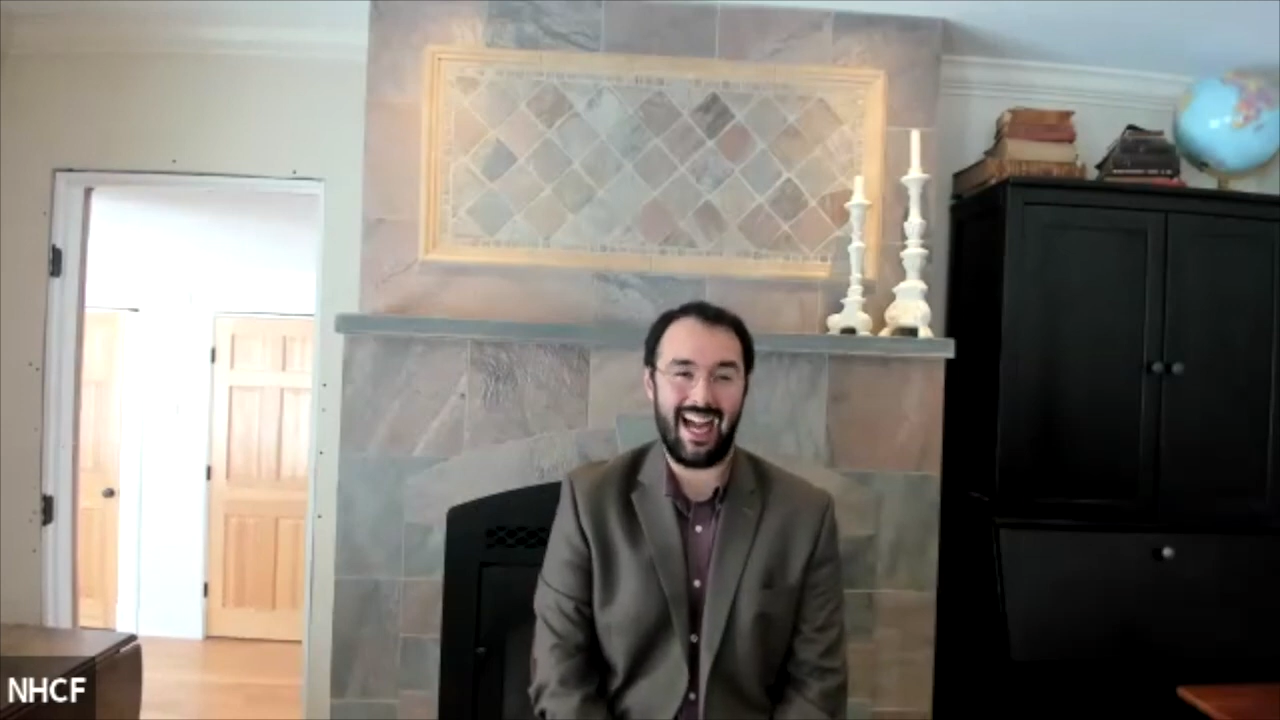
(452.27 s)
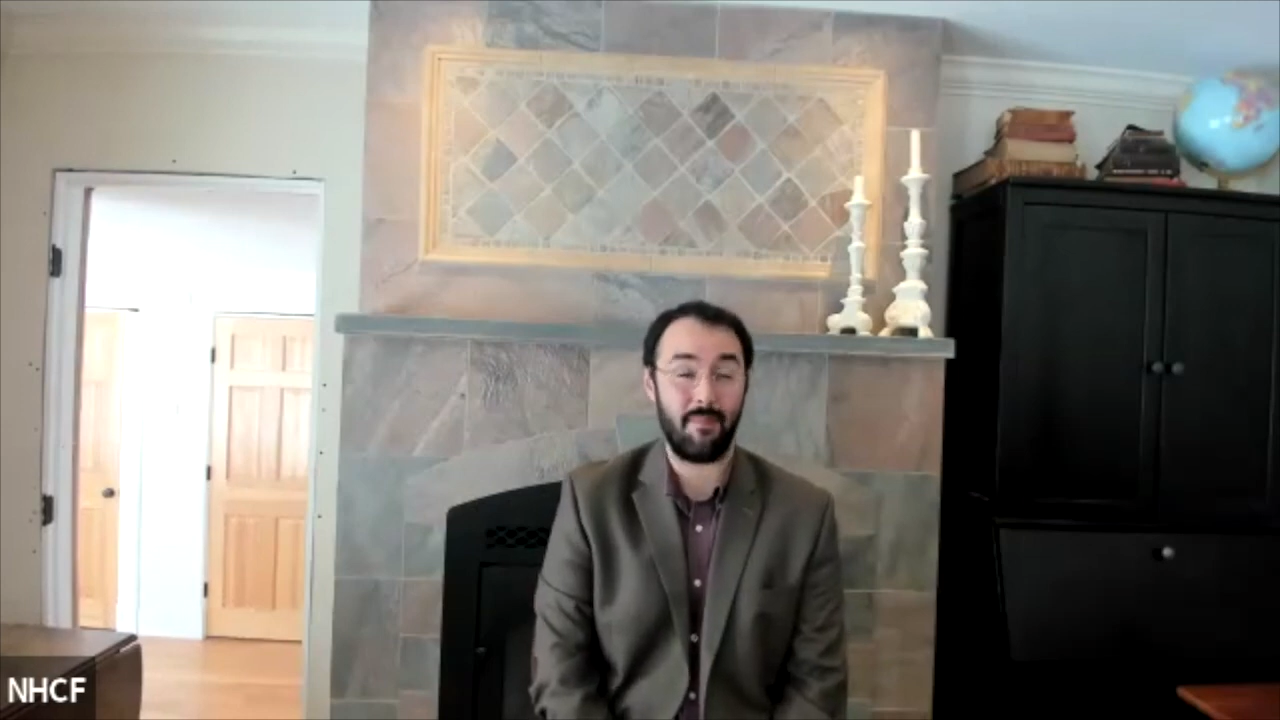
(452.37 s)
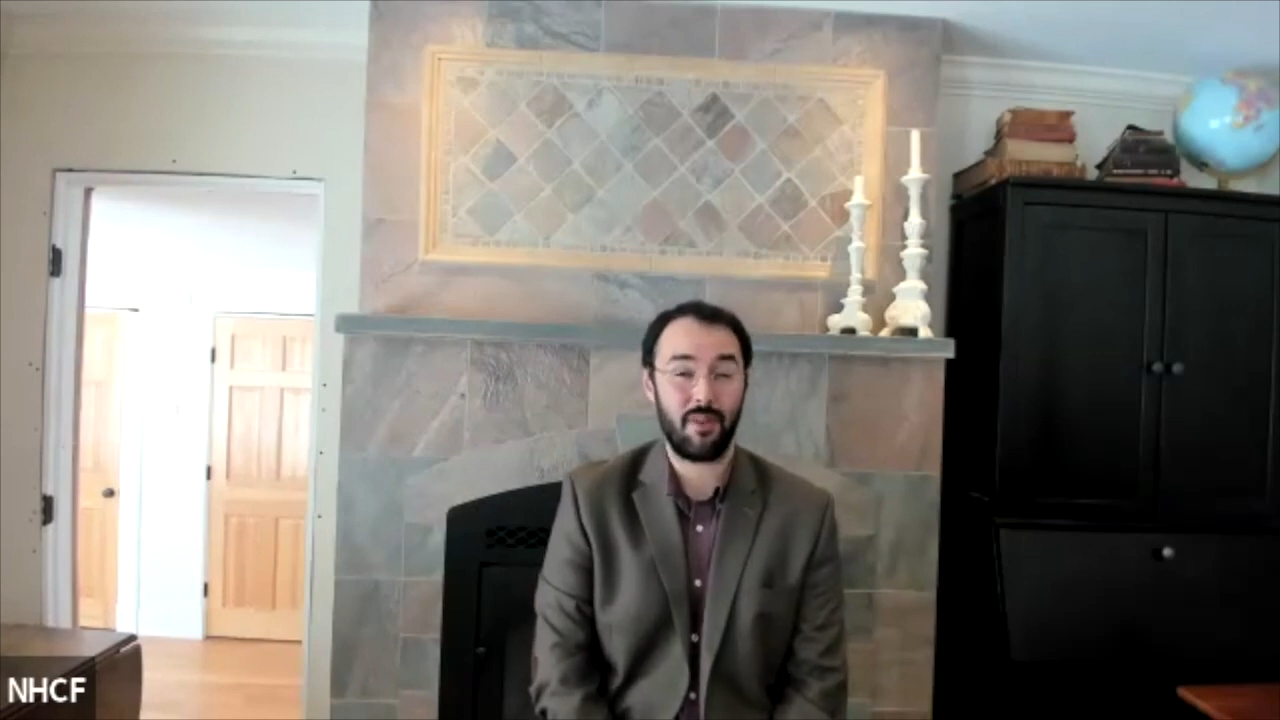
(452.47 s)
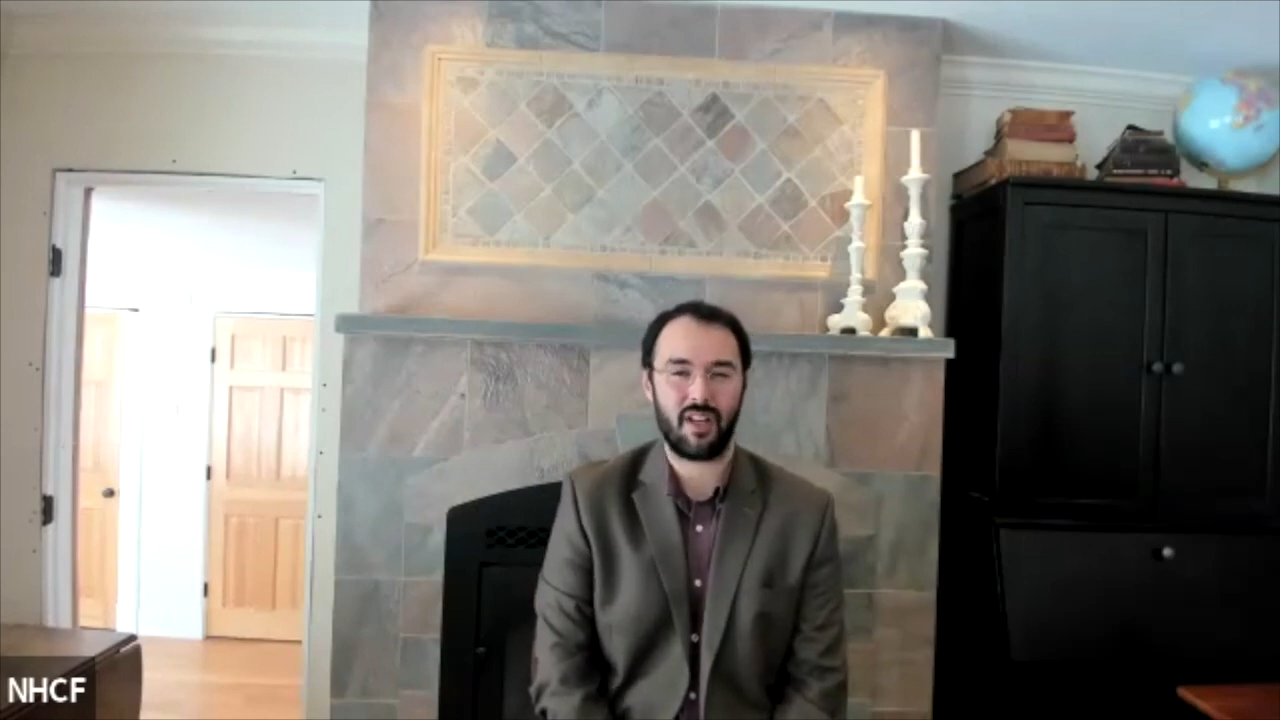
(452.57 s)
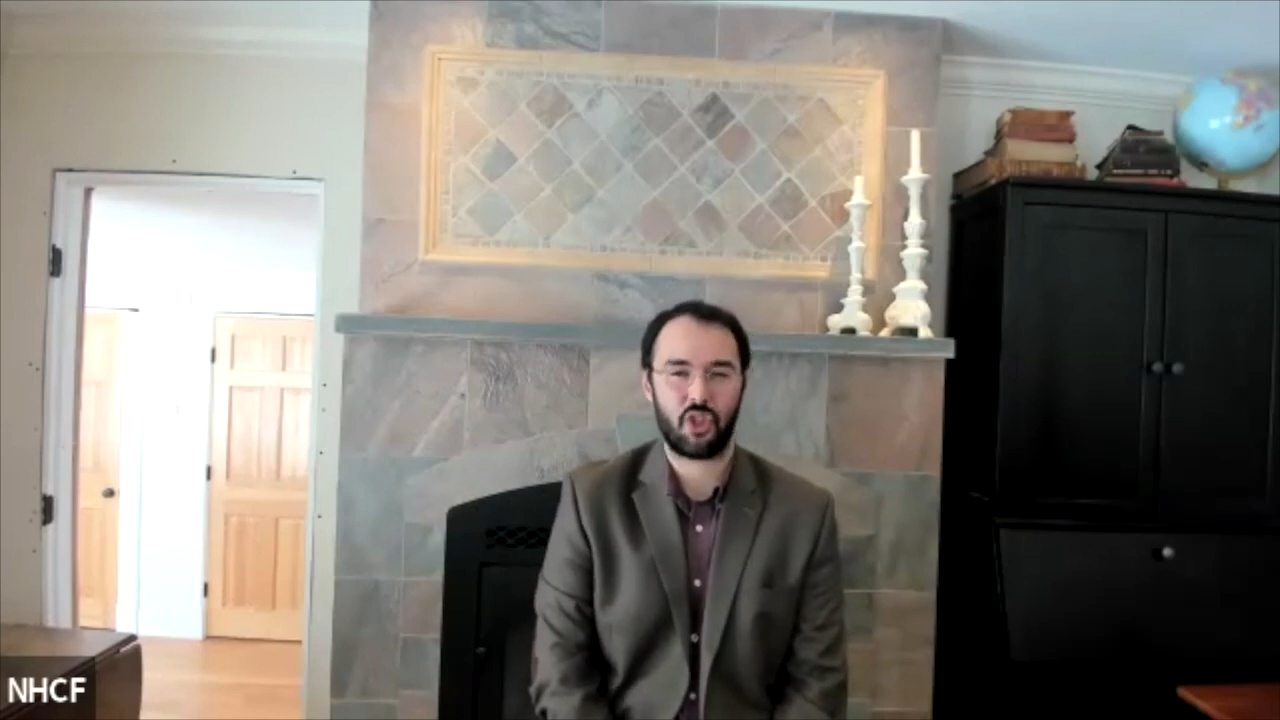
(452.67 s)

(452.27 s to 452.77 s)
I'm not